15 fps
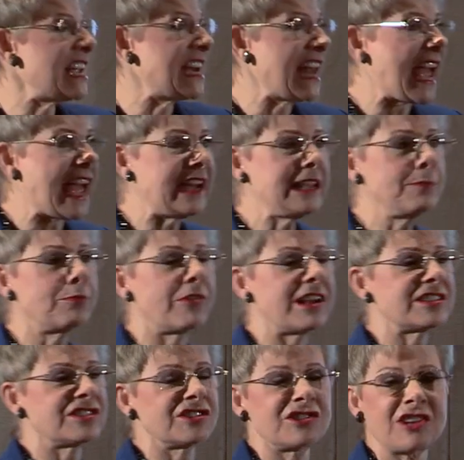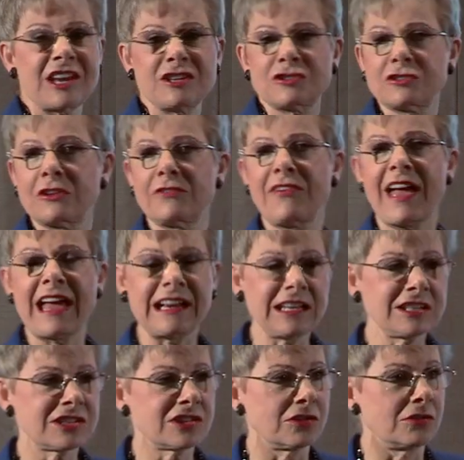in any presentation of
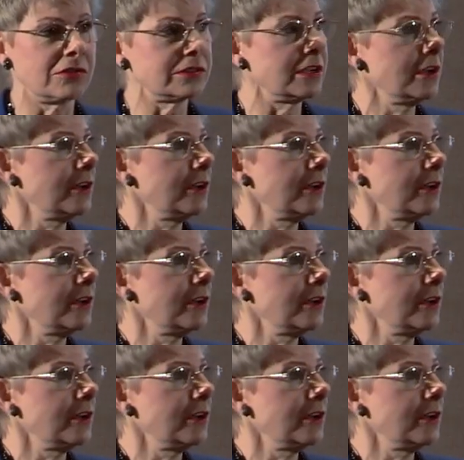any sort,